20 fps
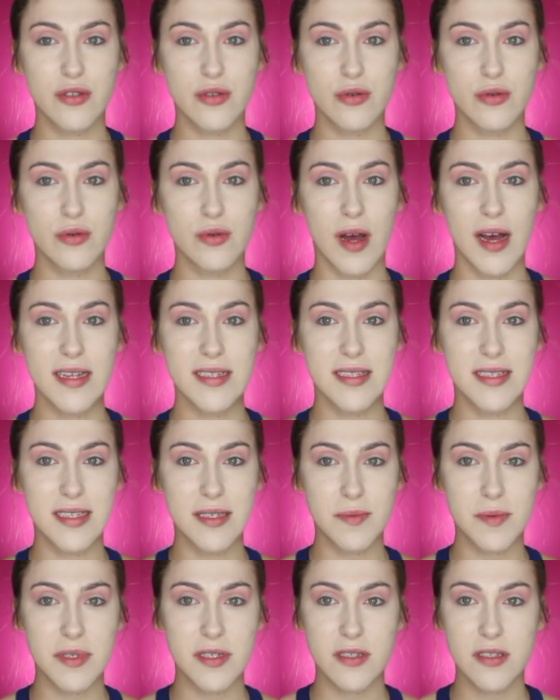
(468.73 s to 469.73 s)
to
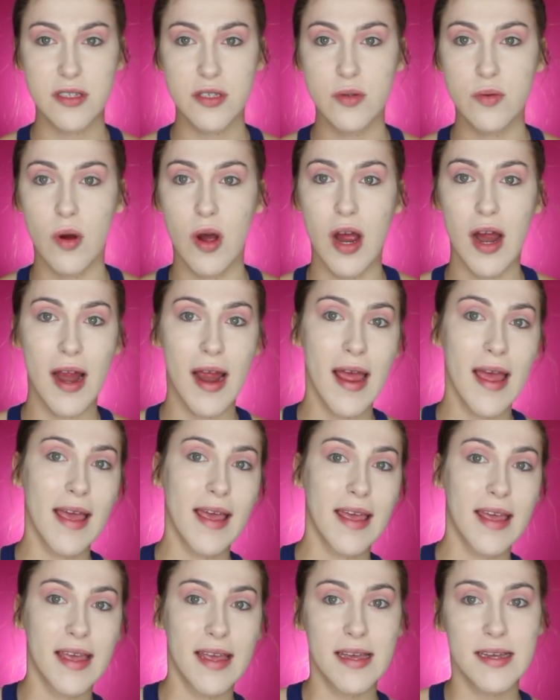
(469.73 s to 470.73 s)
dip into our
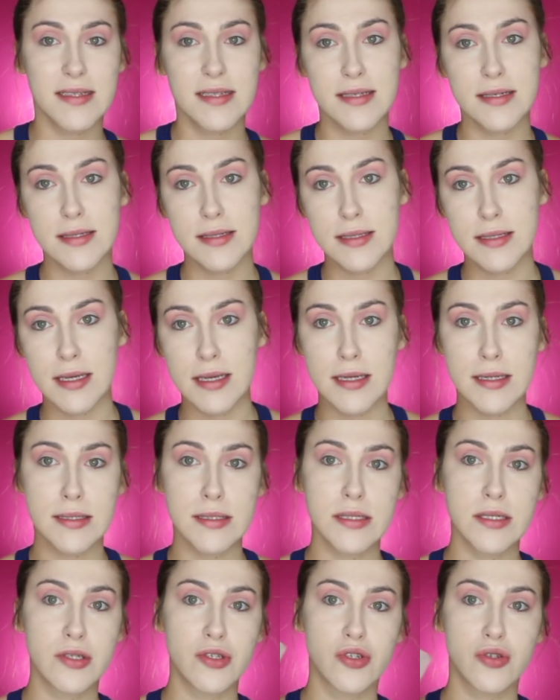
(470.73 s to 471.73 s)
handy
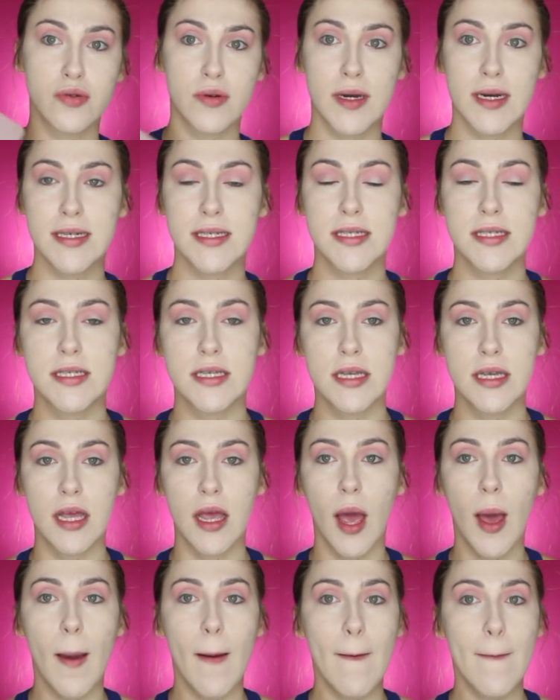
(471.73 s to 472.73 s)
dandy
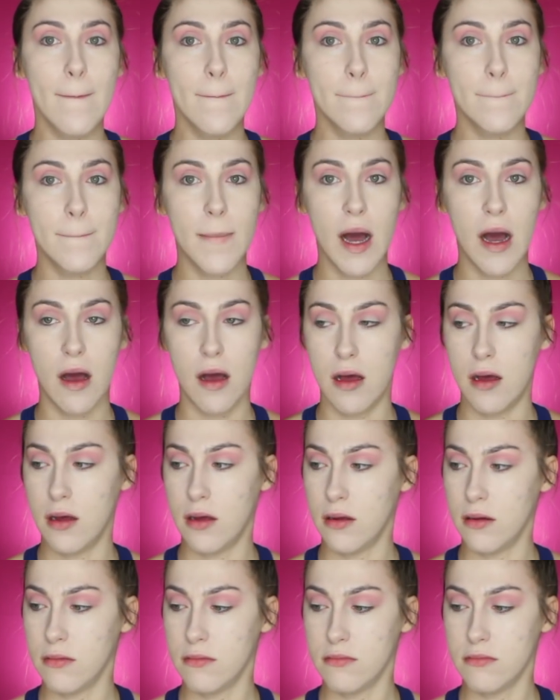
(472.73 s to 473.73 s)
trusty,
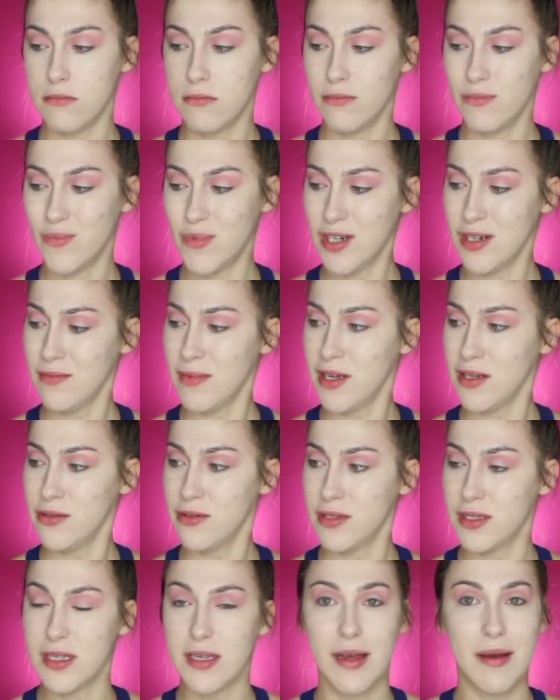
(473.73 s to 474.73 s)
what am I
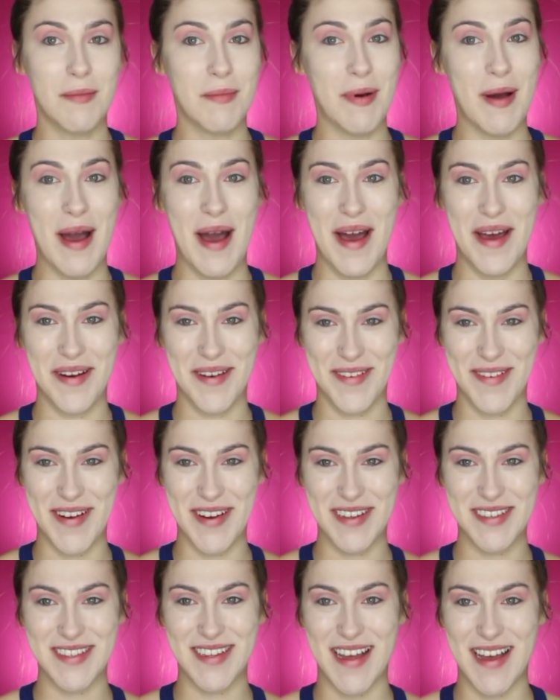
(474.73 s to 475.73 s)
using? Modern
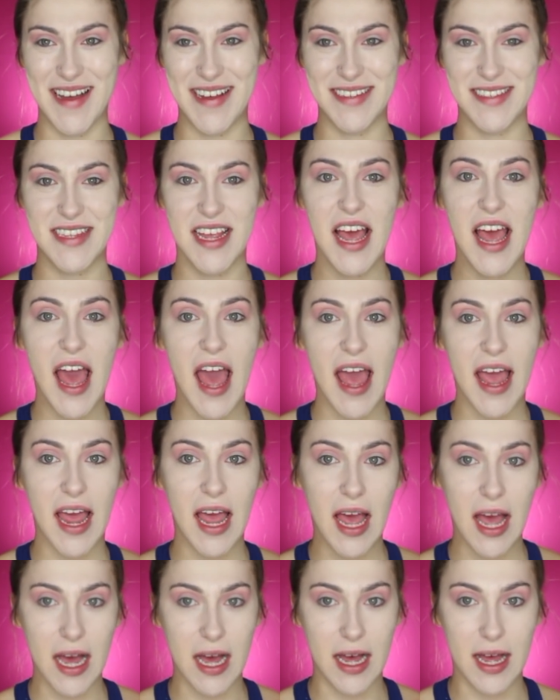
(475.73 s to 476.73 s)
Renaissance
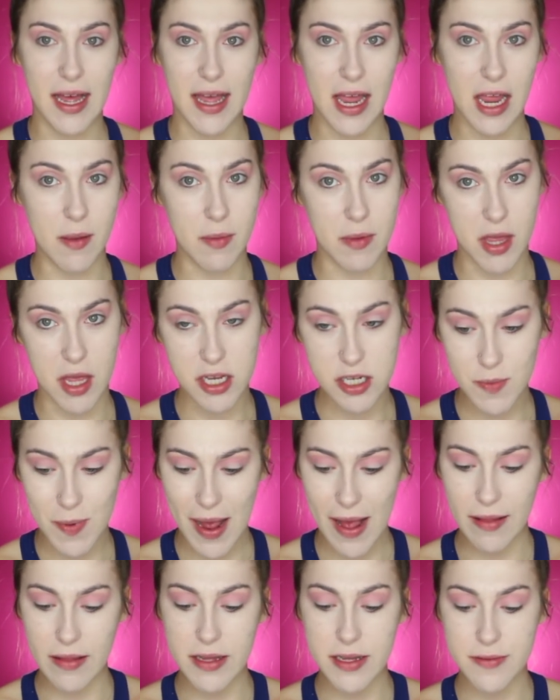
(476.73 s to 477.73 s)
ABH
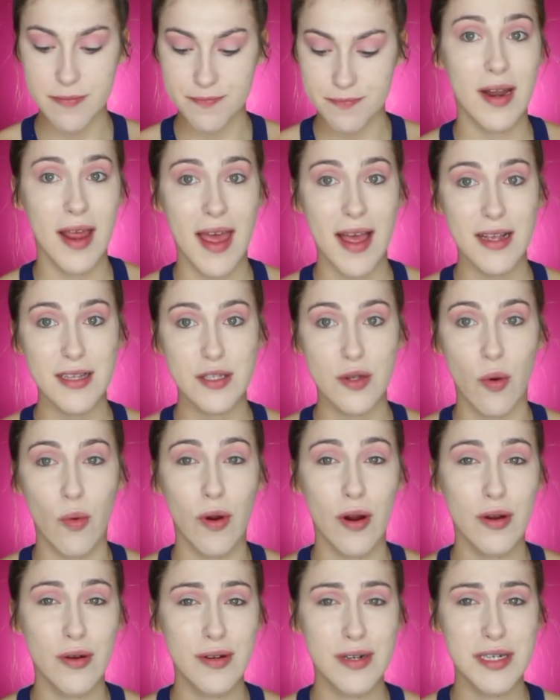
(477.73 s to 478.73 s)
palette. Next,
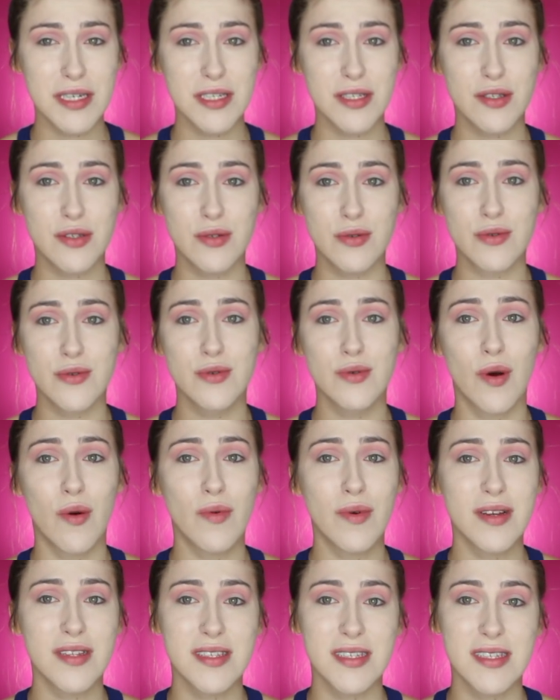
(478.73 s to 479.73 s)
we're going to
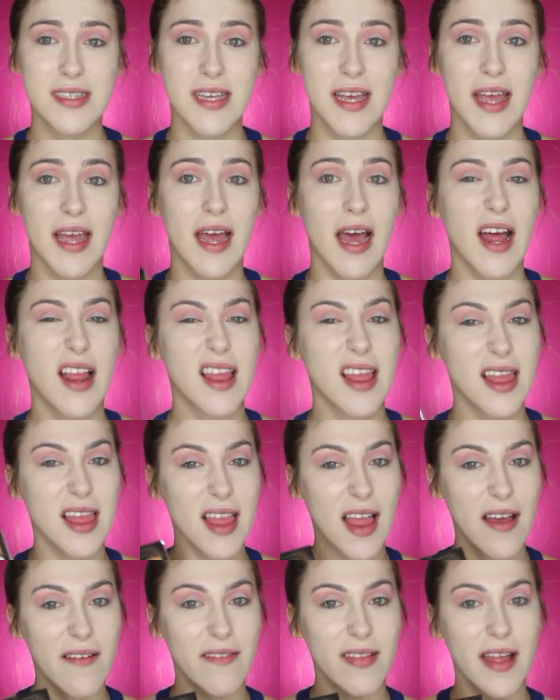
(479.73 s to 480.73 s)
want to take
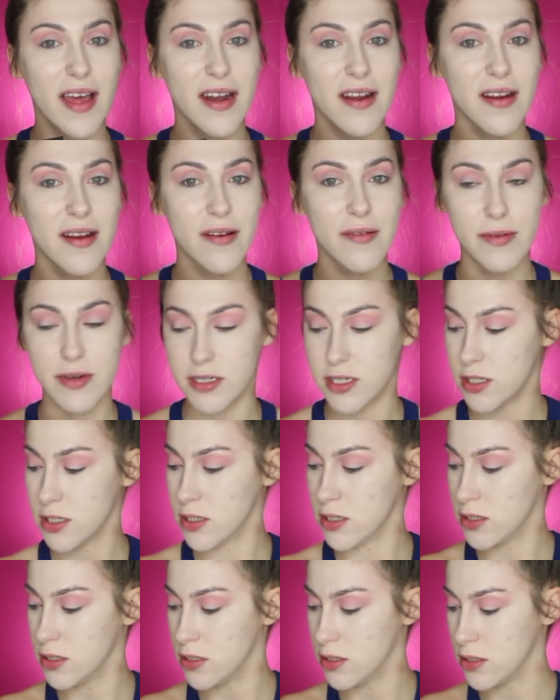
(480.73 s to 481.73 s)
Love Letter, which
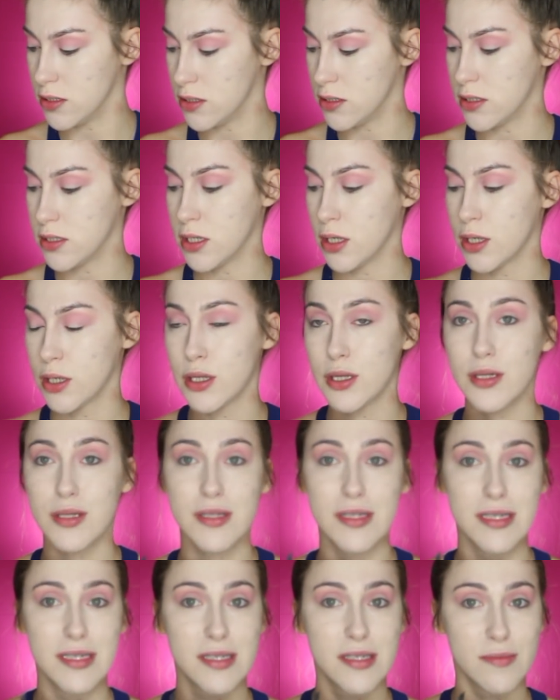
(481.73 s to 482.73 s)
is
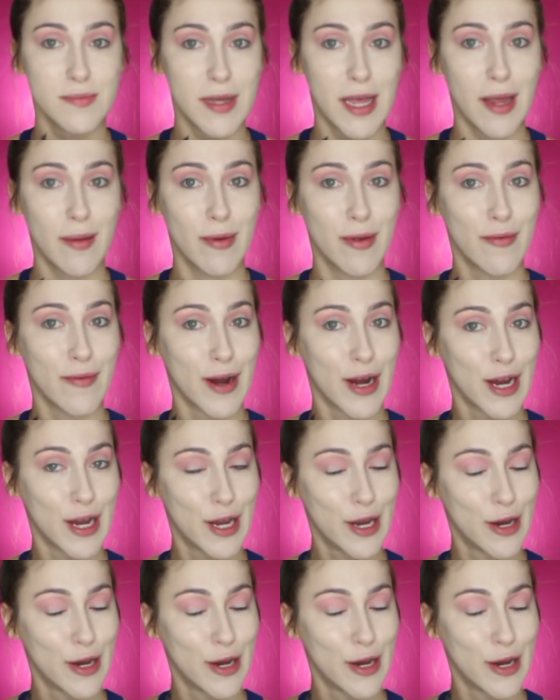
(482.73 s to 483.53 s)
this baby right